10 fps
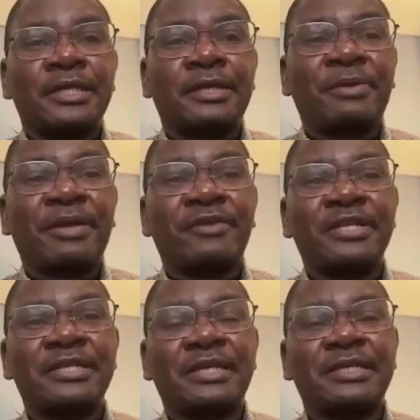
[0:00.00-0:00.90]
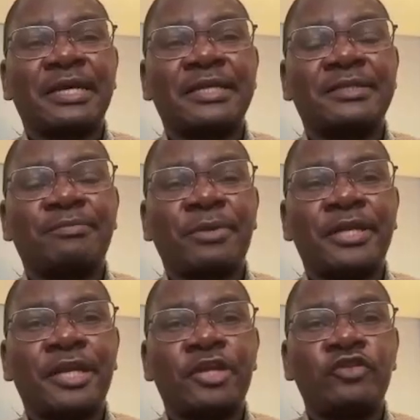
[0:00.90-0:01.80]
the private sector has
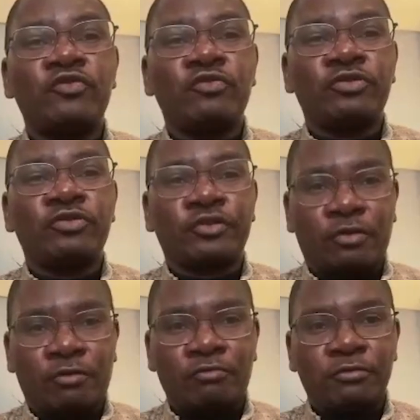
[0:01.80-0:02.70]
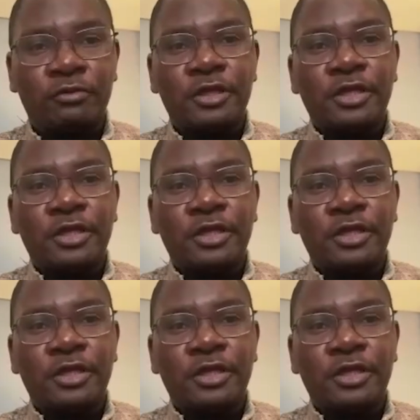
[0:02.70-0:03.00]
played a huge role